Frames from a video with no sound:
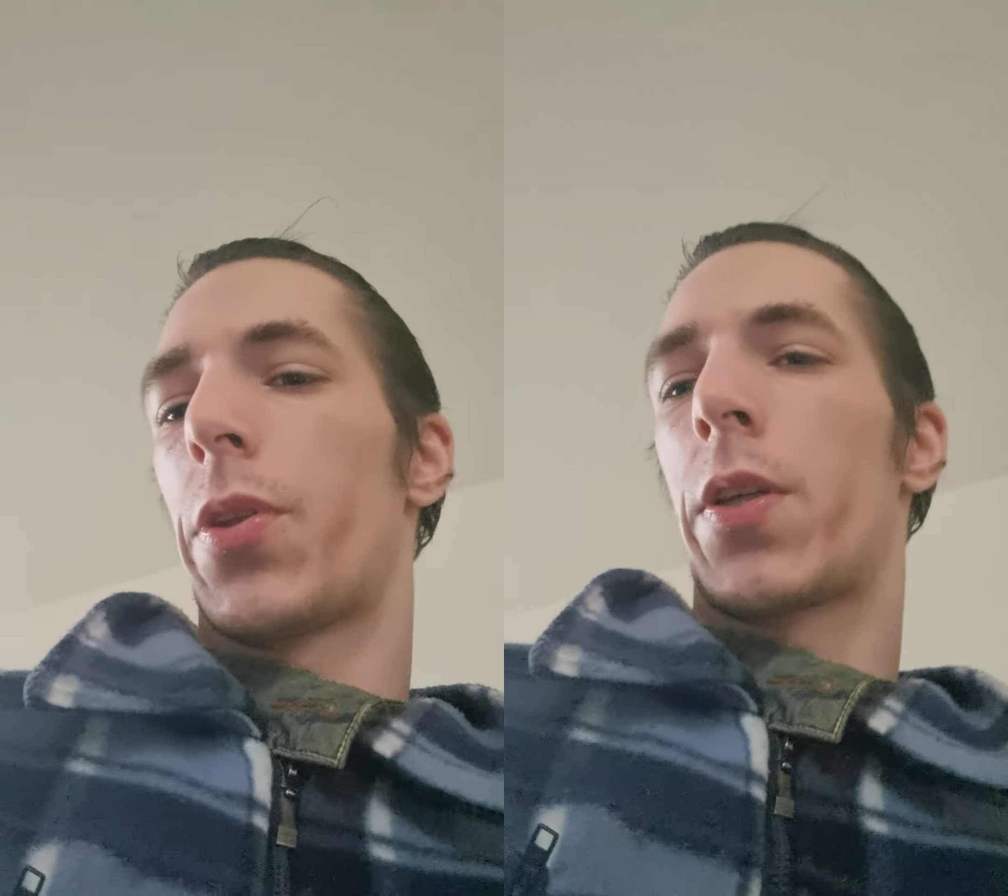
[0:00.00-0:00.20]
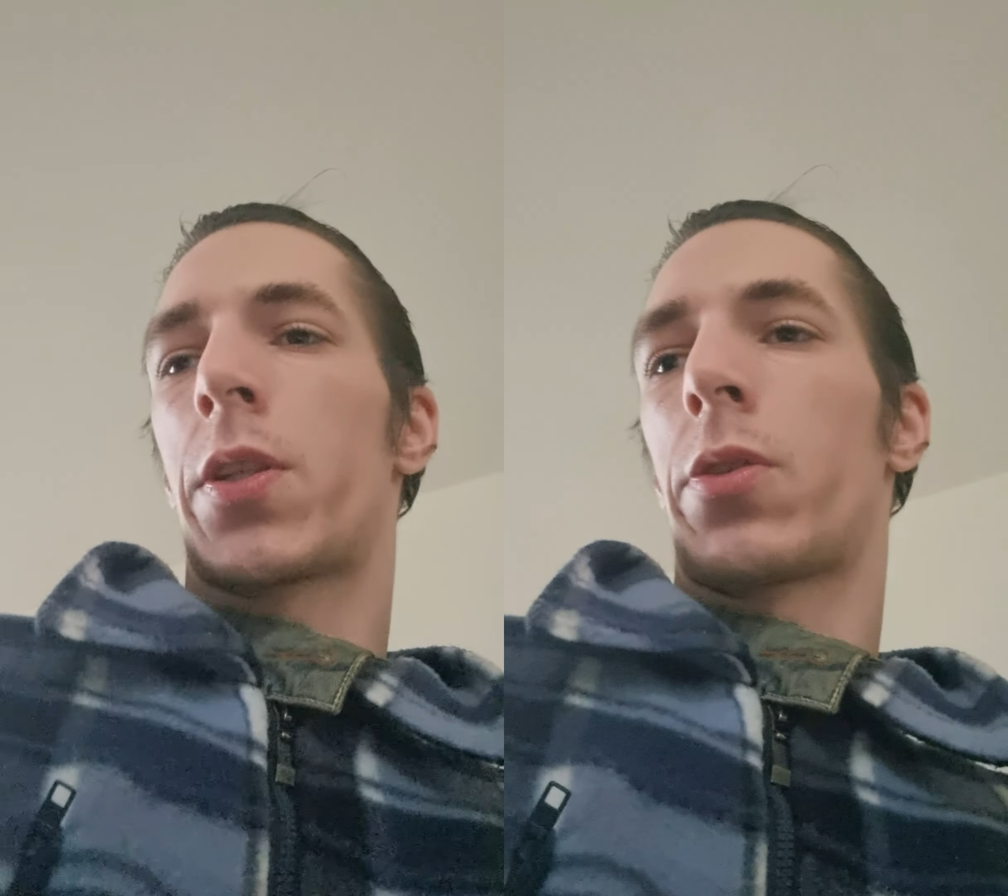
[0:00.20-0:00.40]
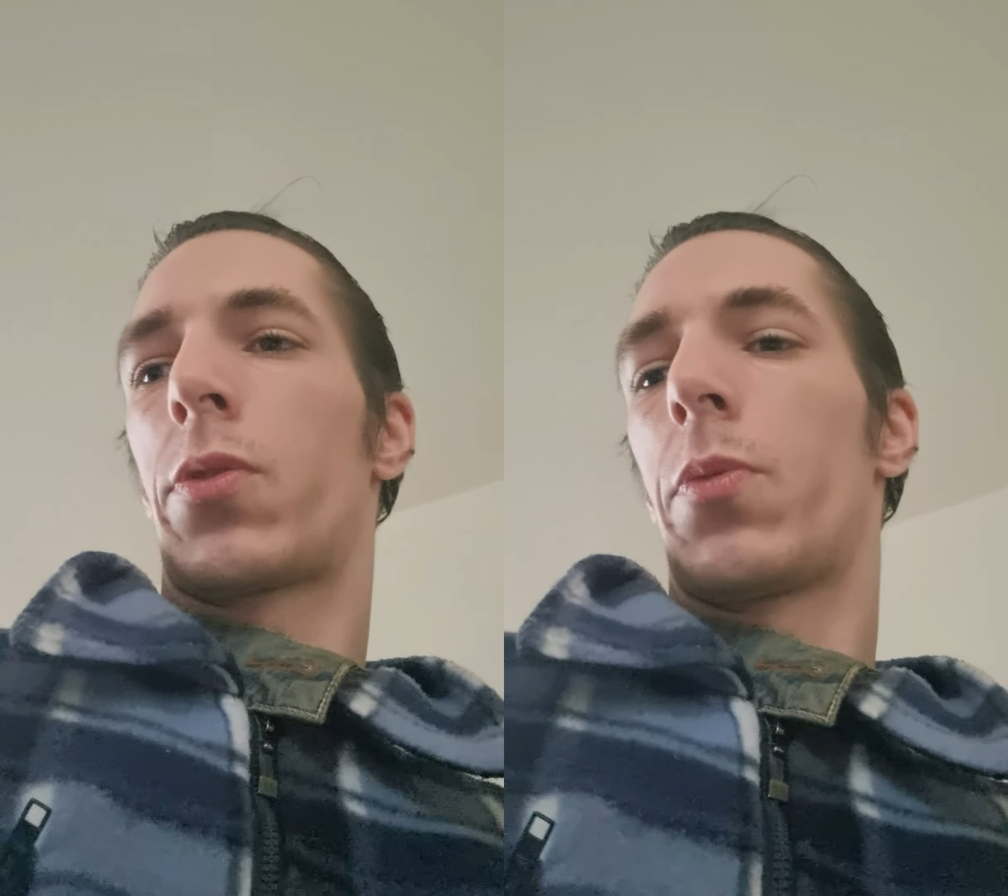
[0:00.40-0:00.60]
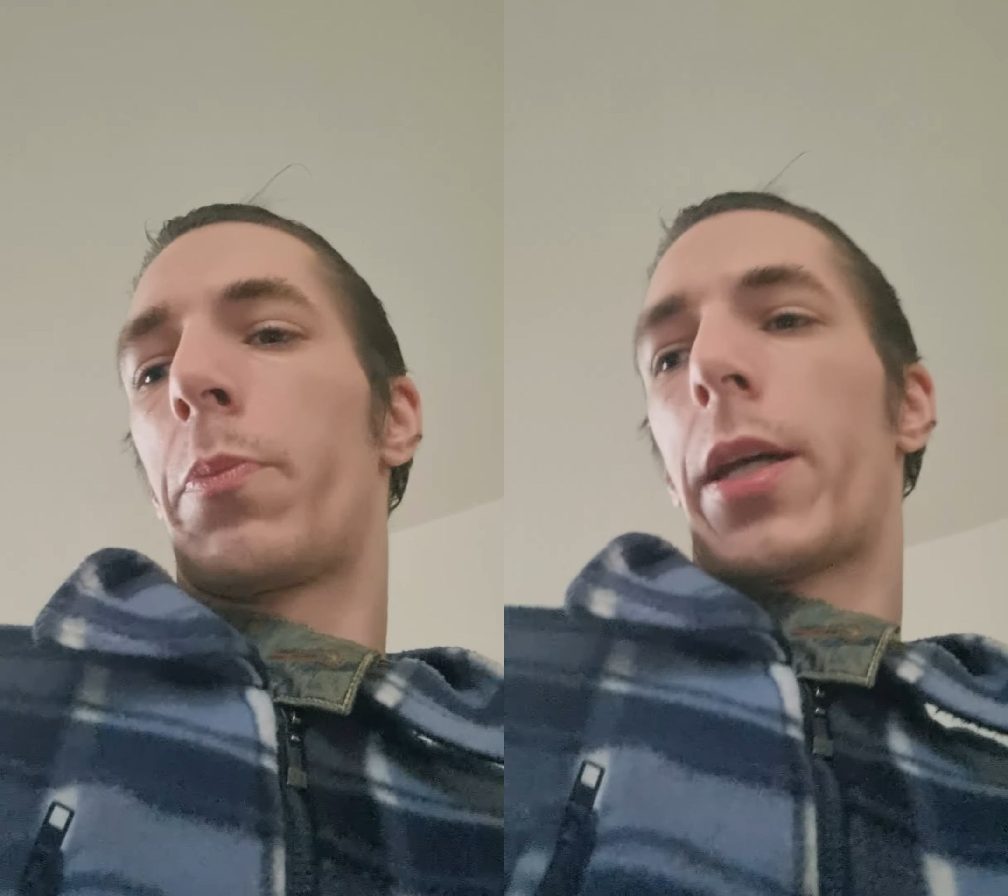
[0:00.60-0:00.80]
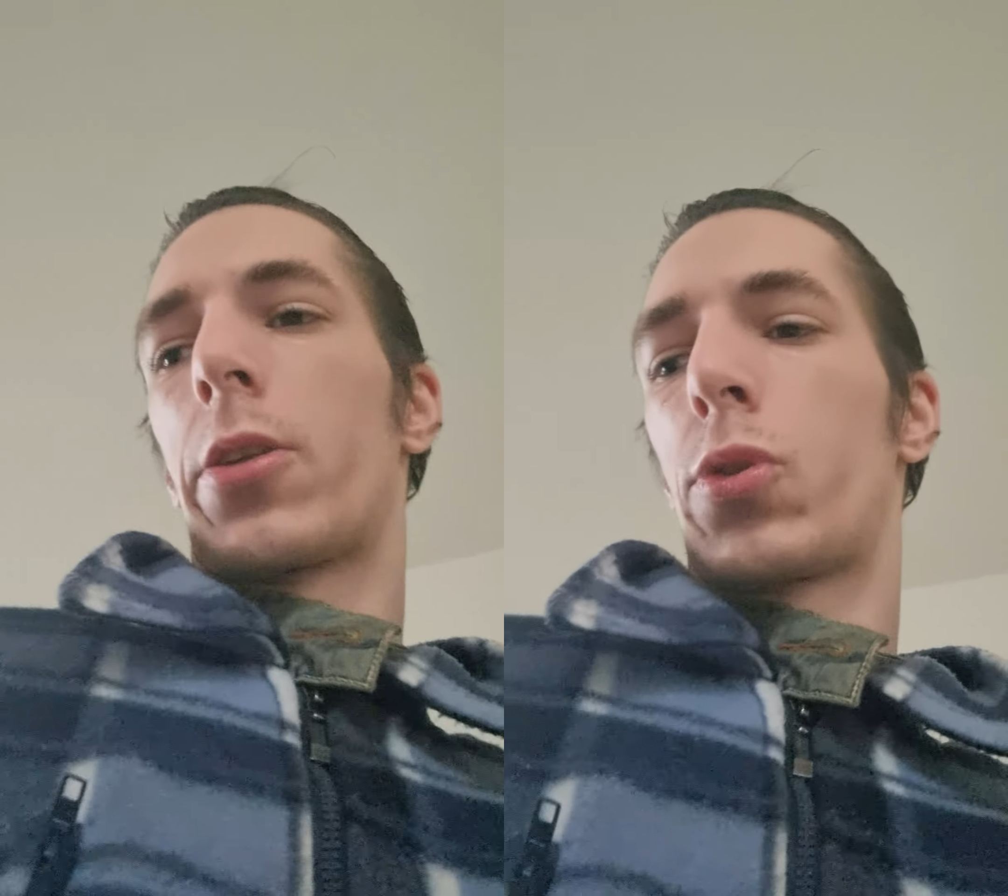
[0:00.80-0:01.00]
it doesn't
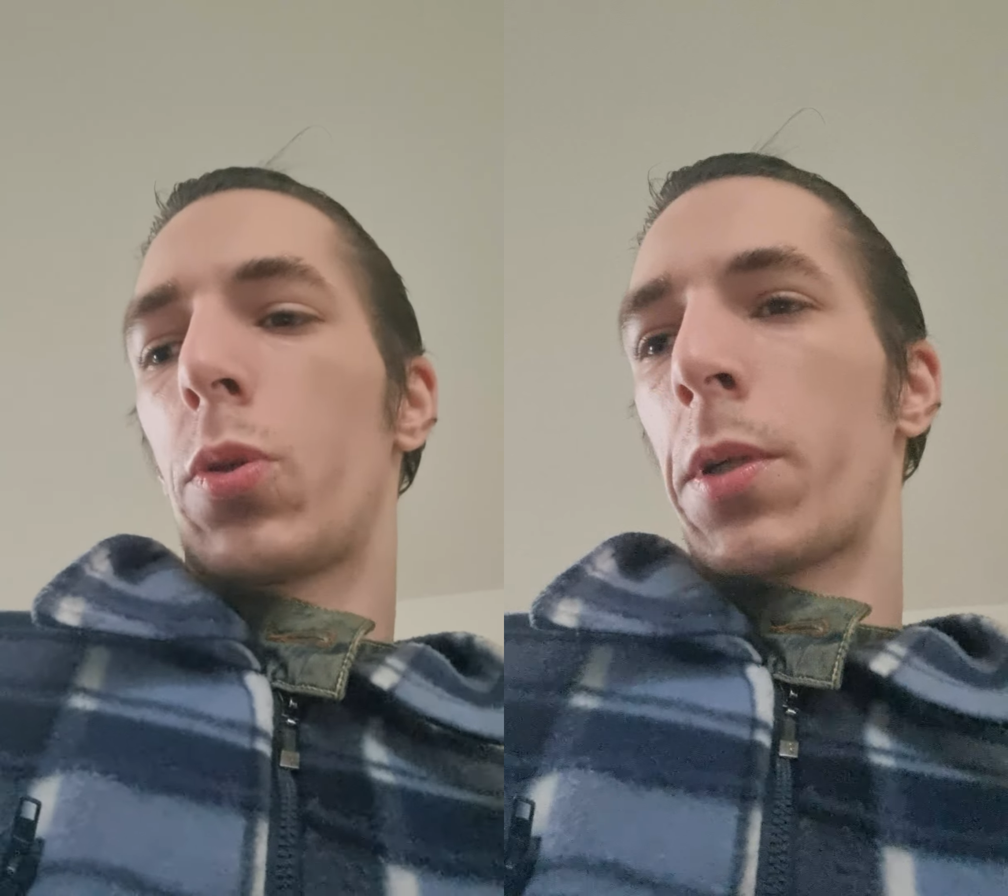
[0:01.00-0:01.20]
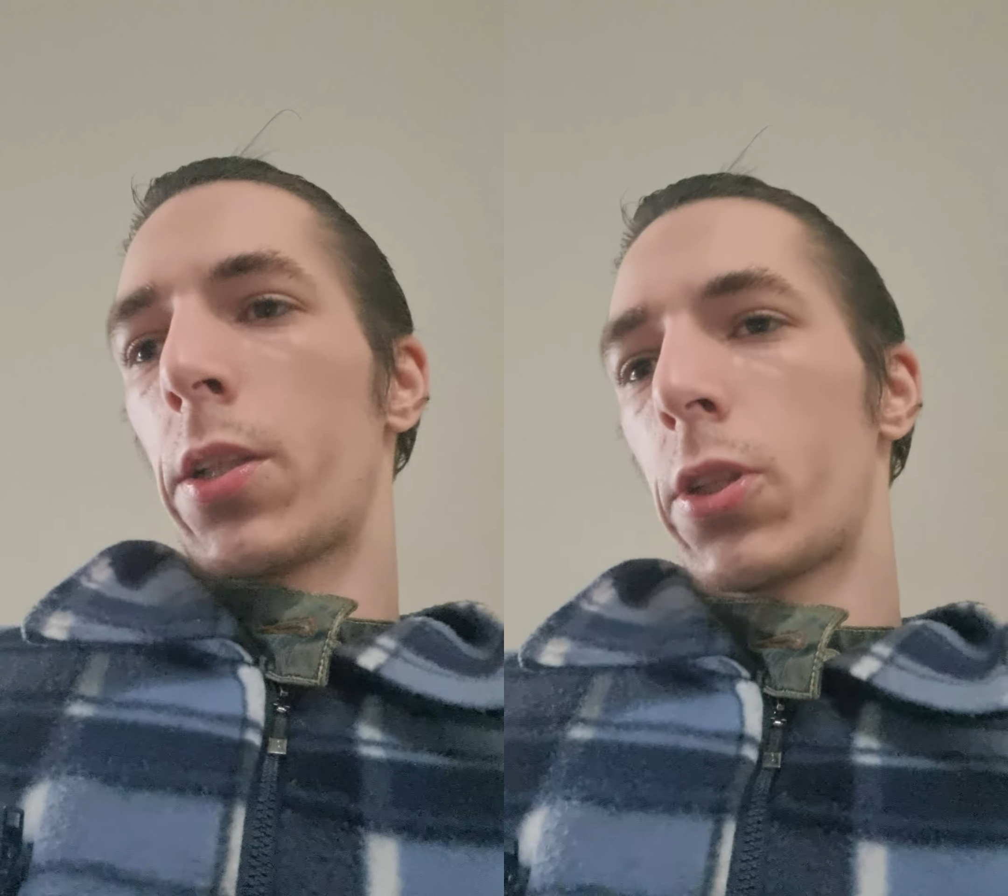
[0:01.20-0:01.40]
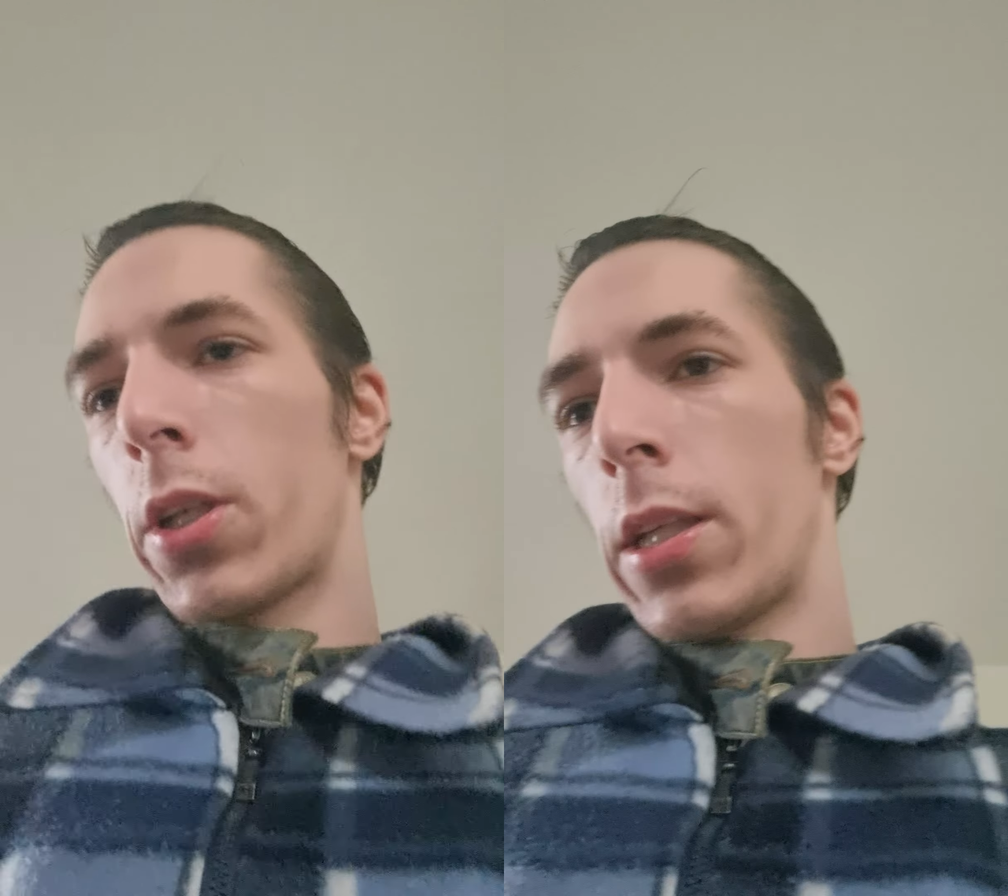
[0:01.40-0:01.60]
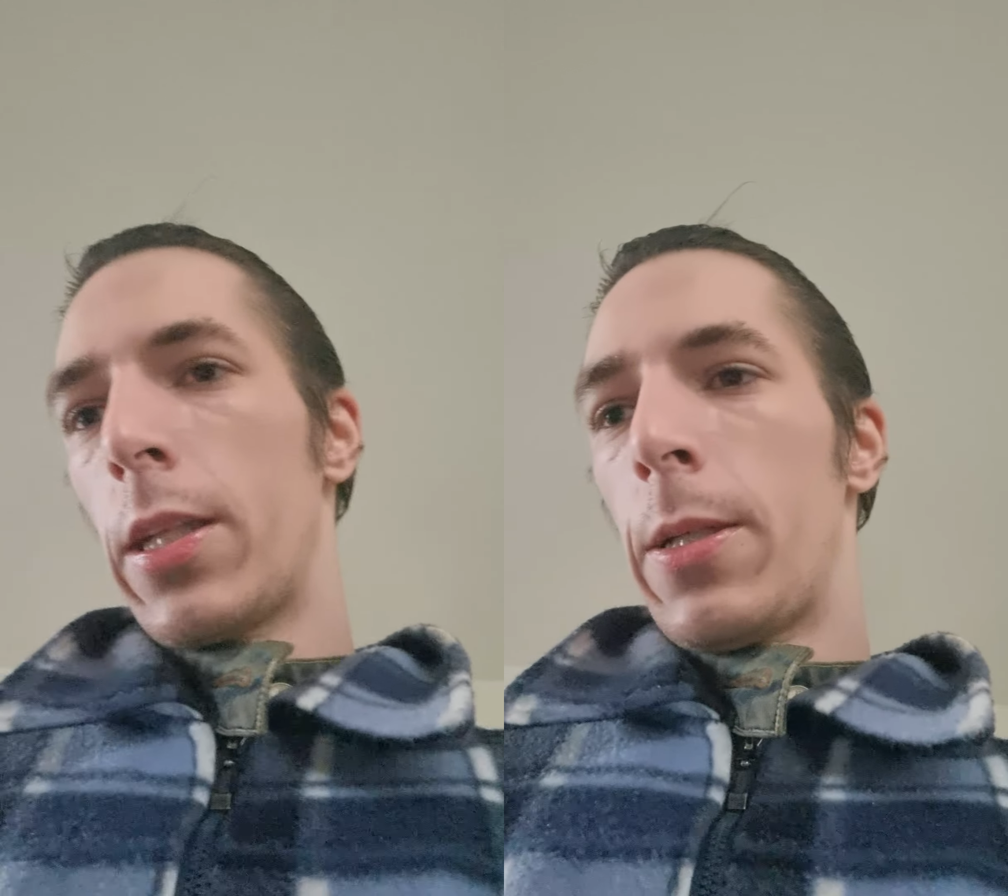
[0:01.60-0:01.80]
matter too much.